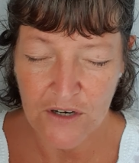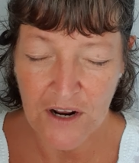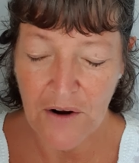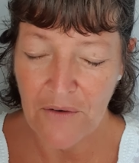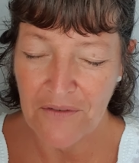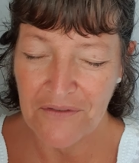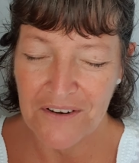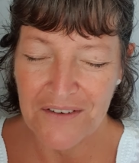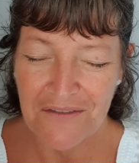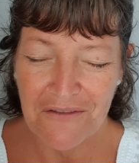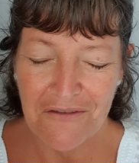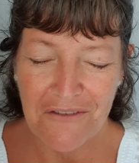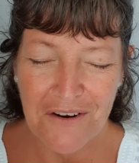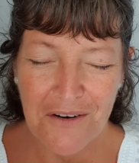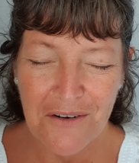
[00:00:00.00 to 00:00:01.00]
healthy
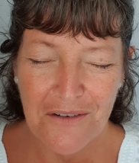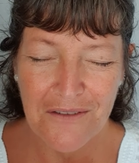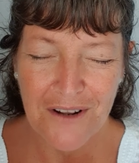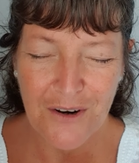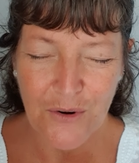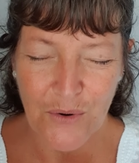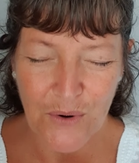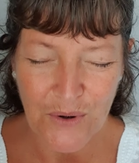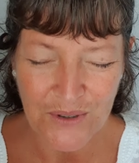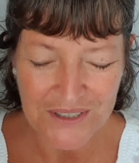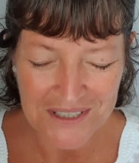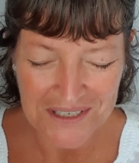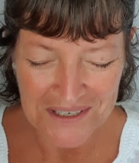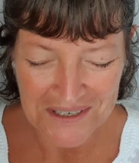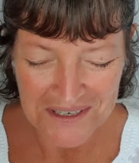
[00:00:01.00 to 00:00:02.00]
fear of the Lord.